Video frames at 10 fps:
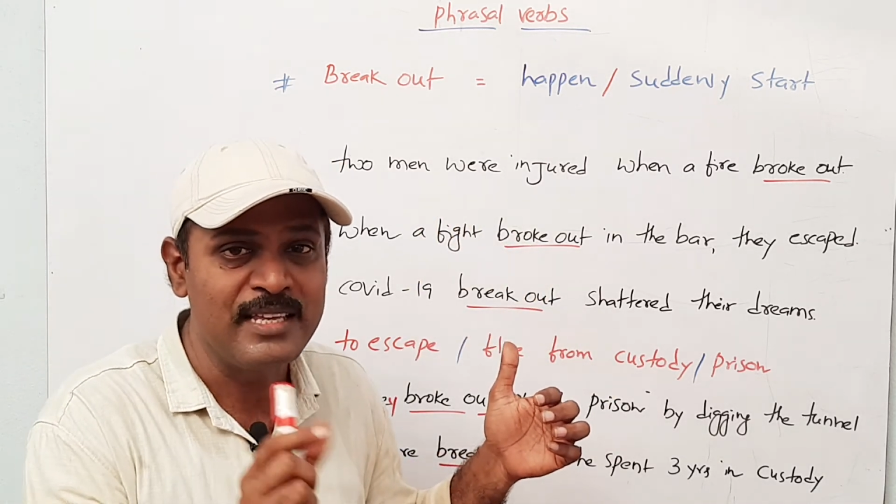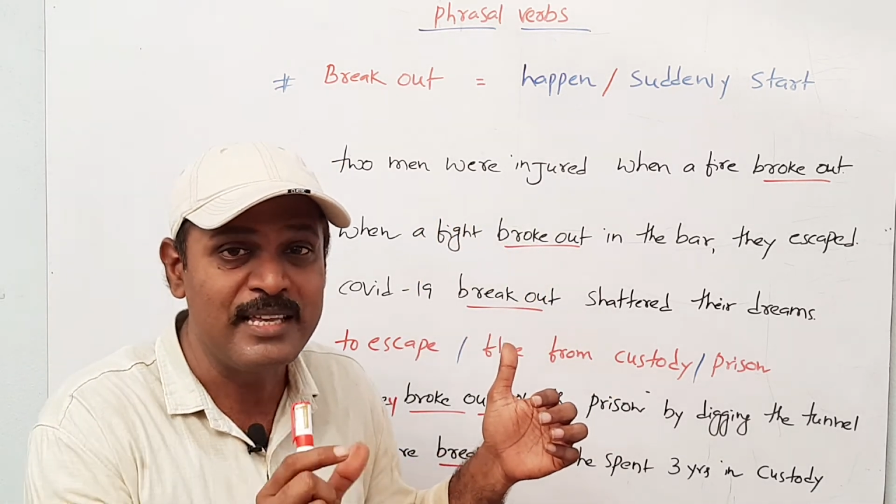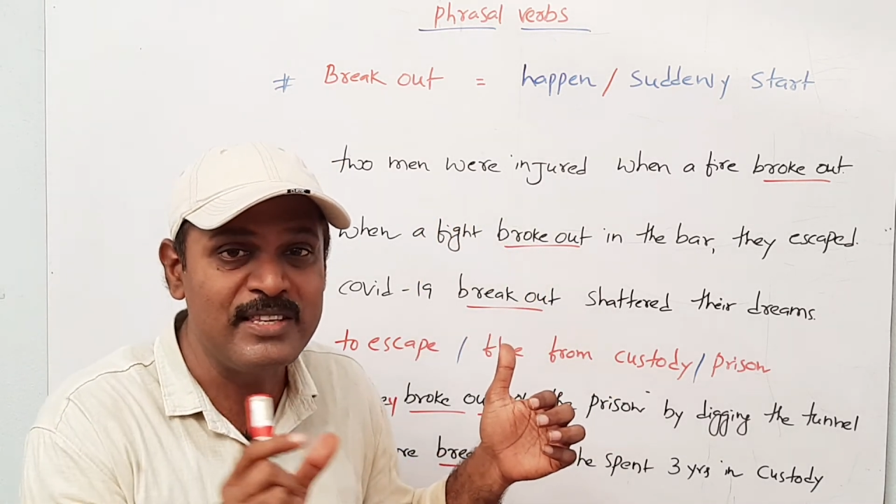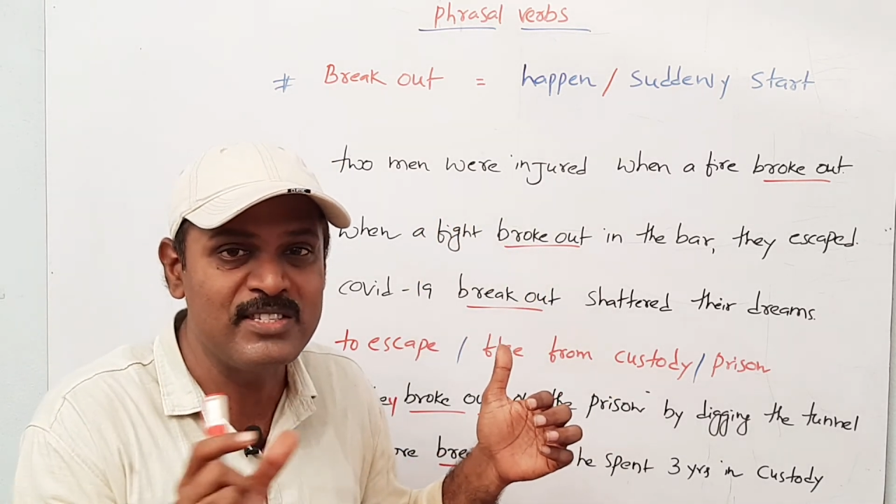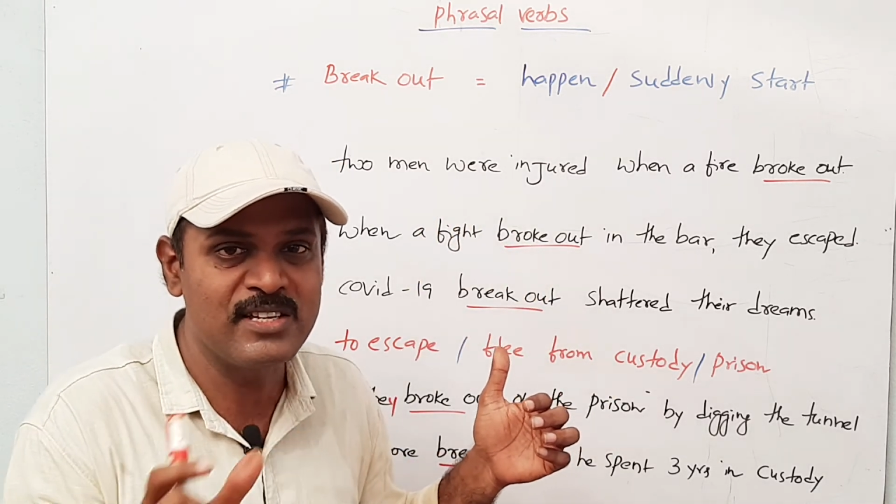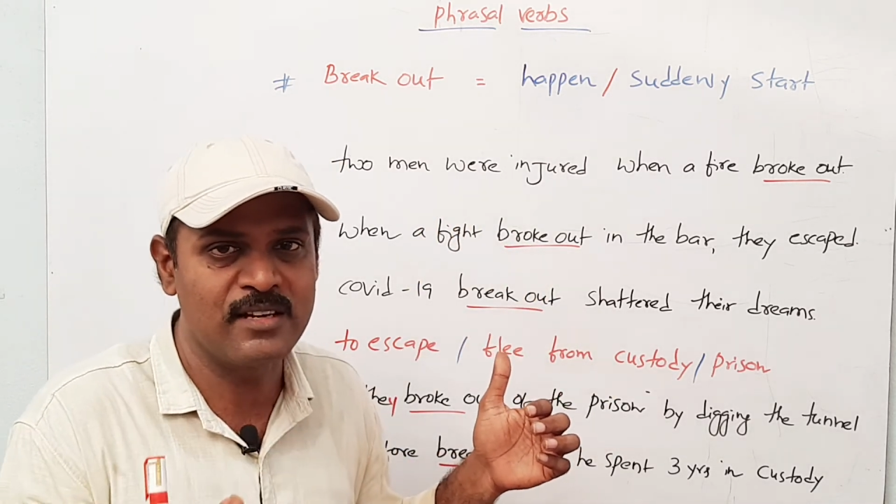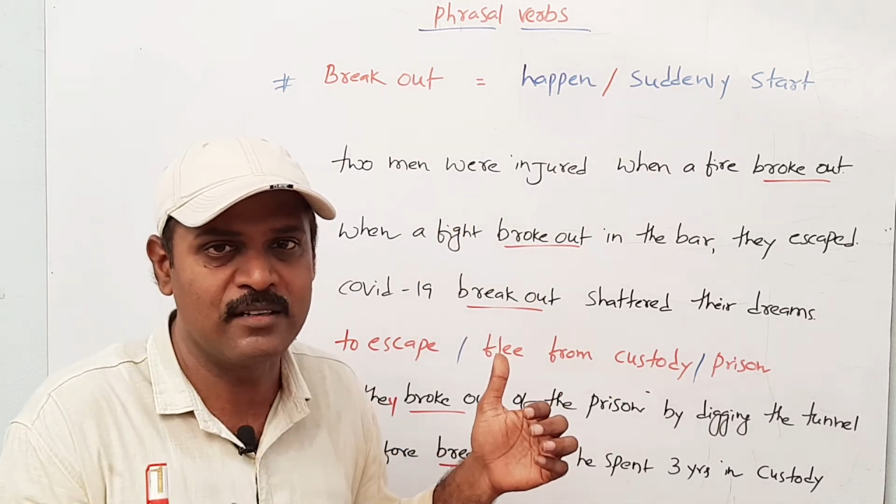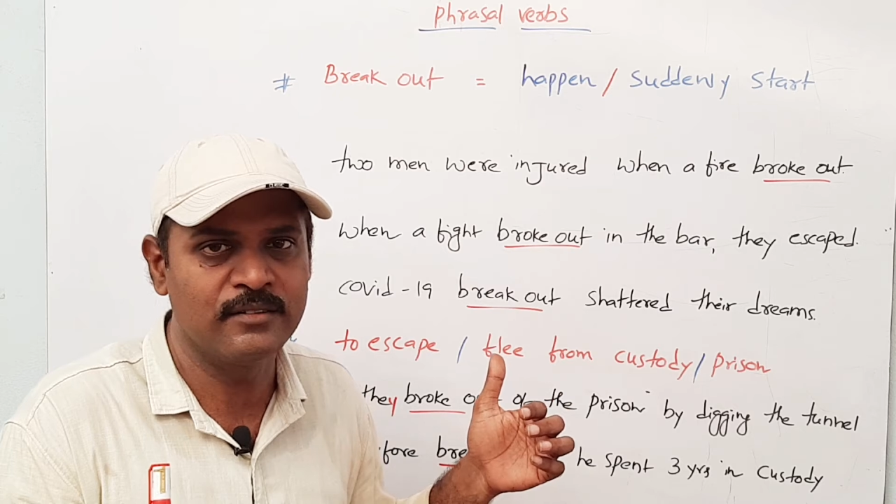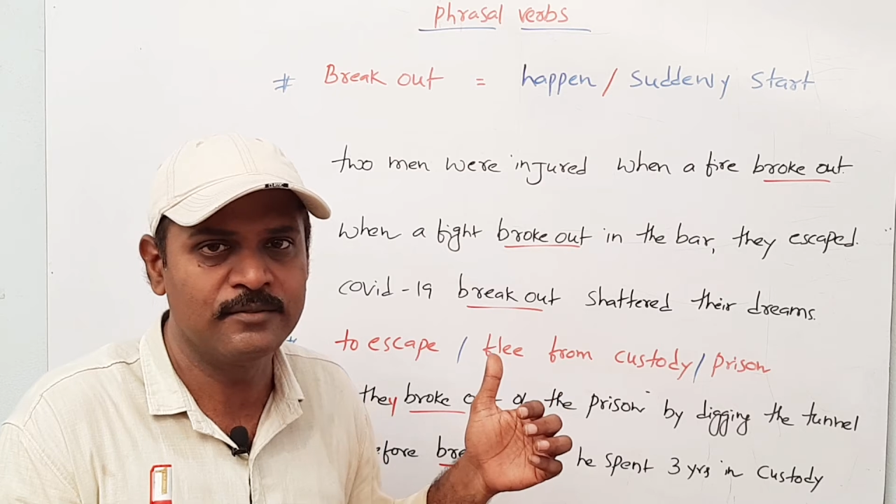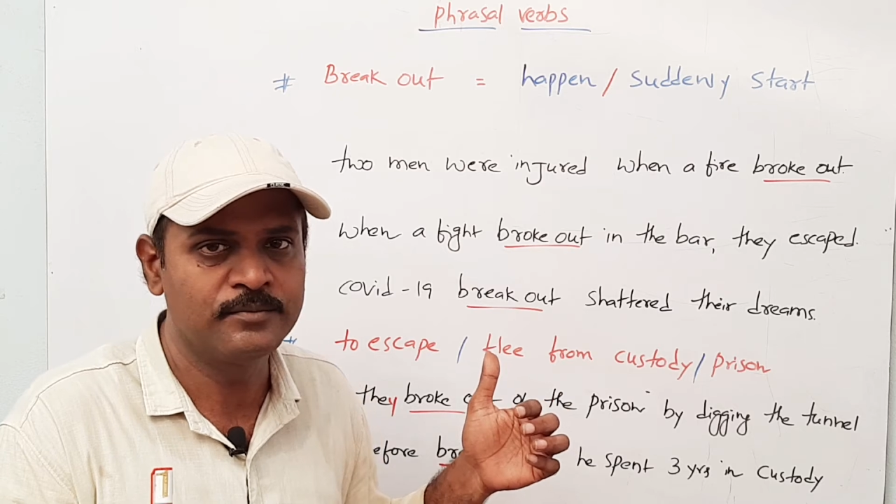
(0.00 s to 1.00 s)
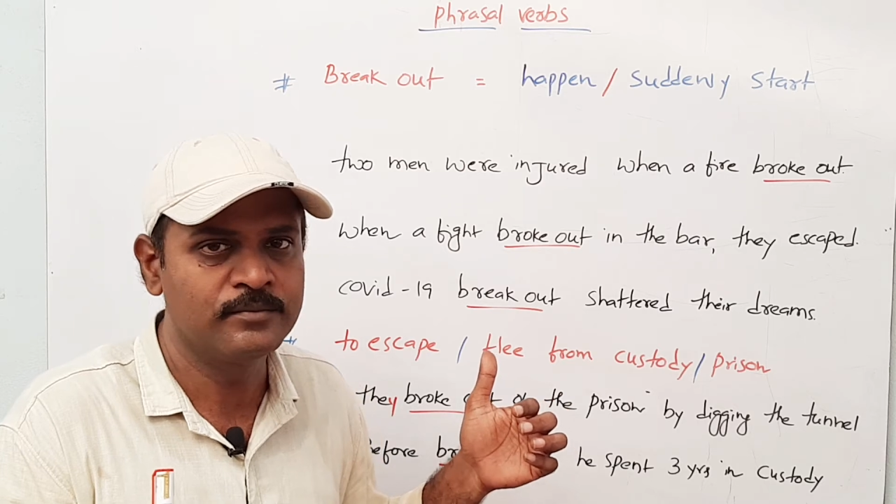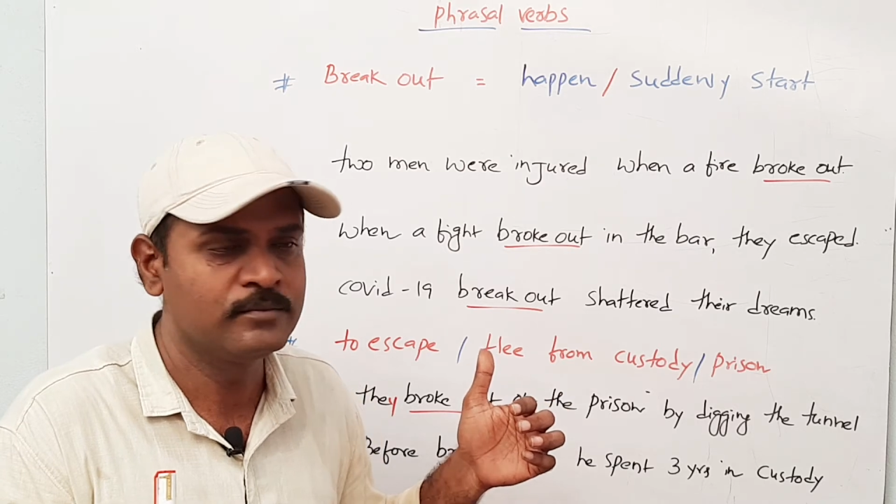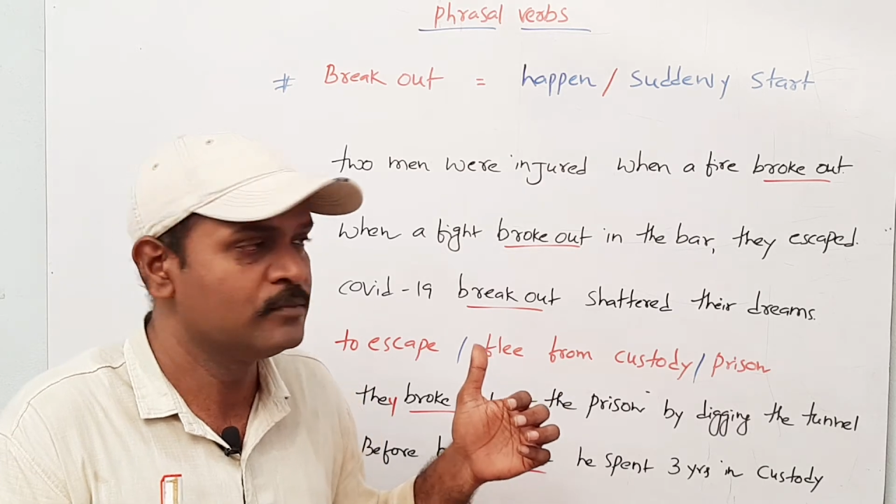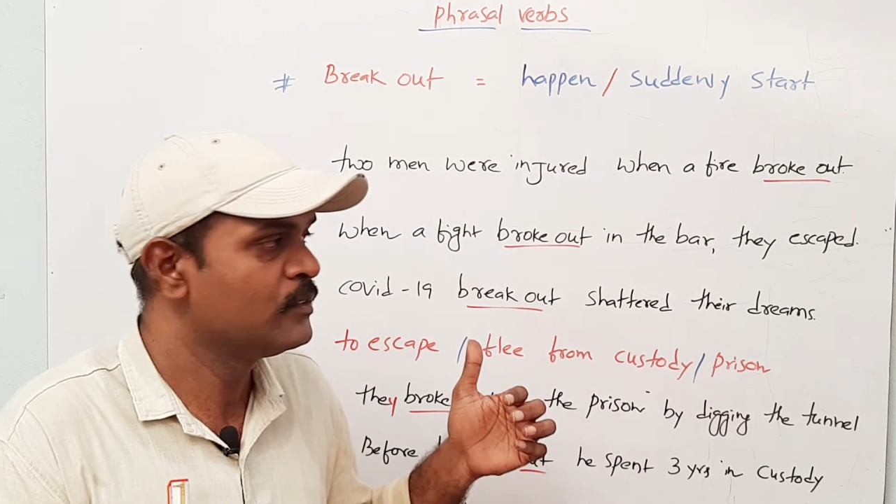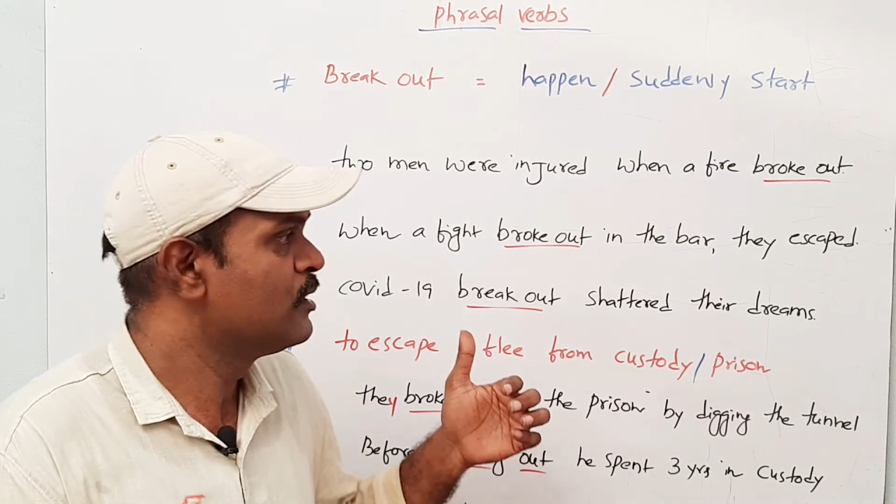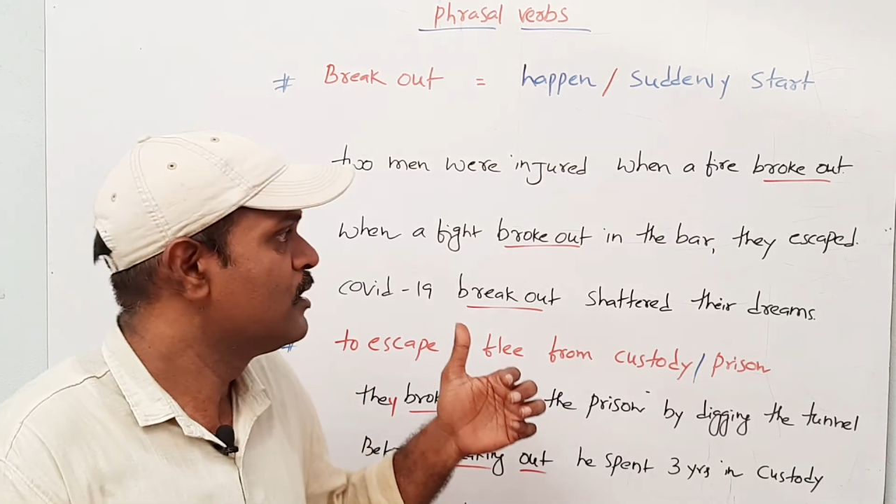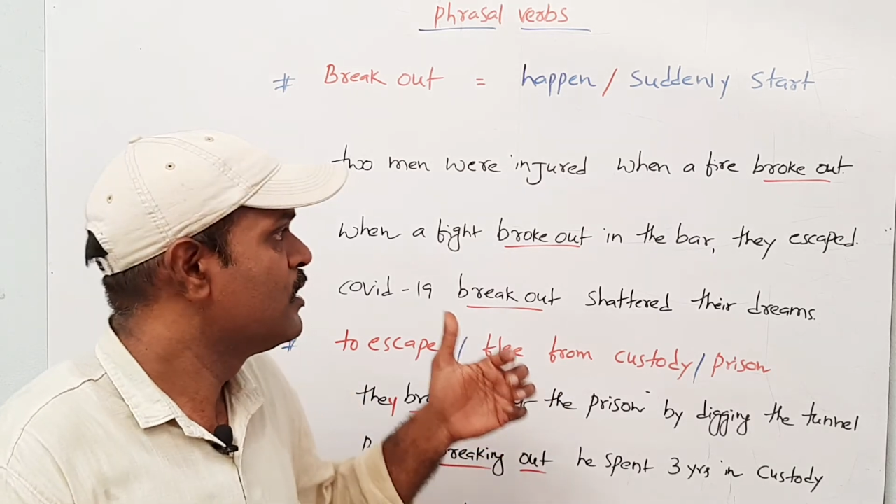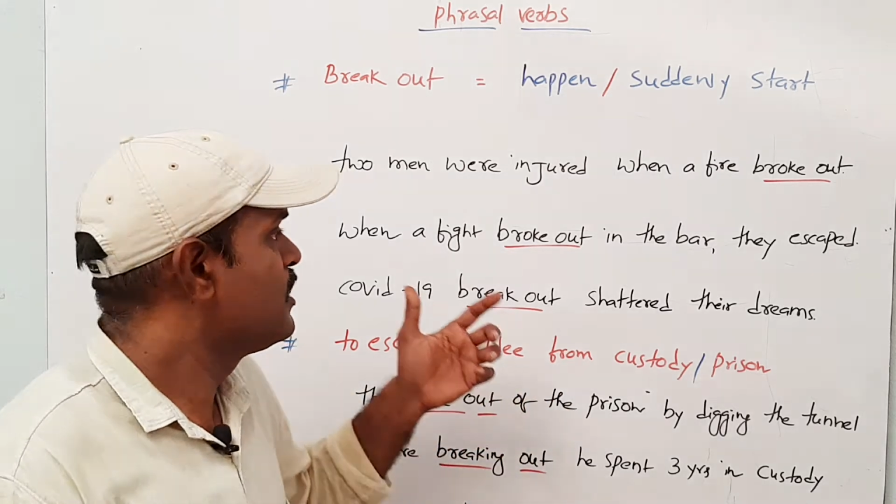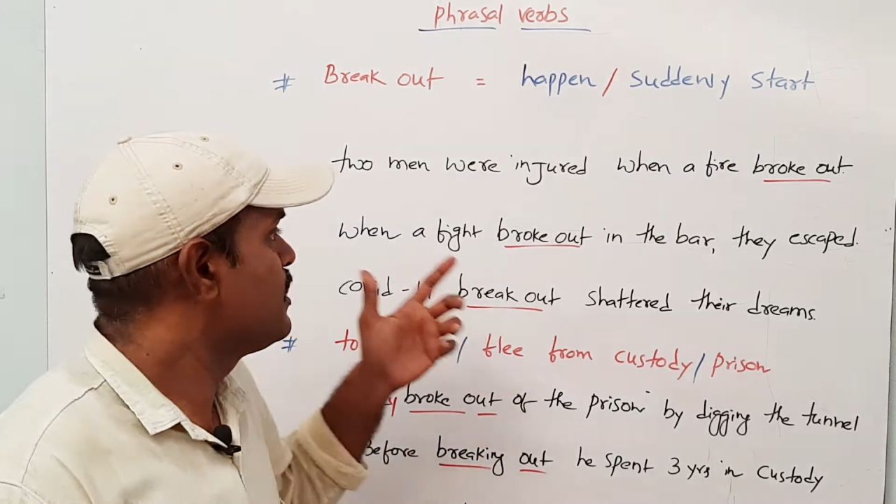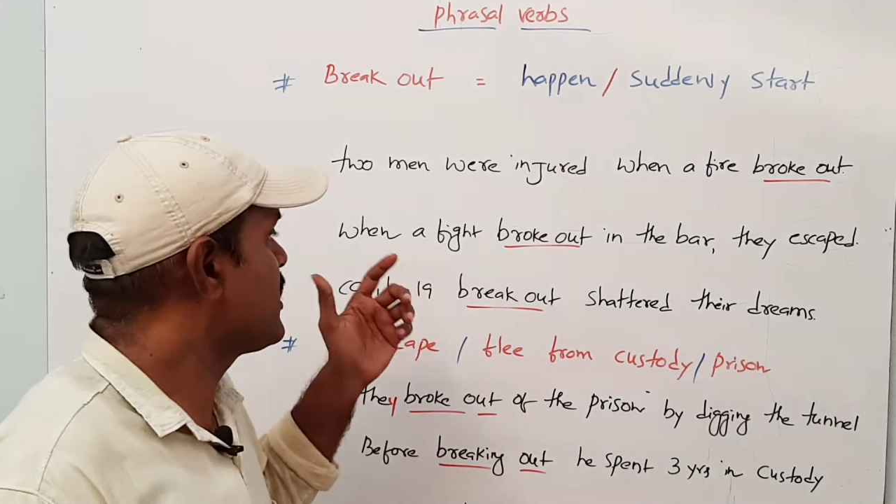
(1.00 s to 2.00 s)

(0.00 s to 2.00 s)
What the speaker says: injured. Next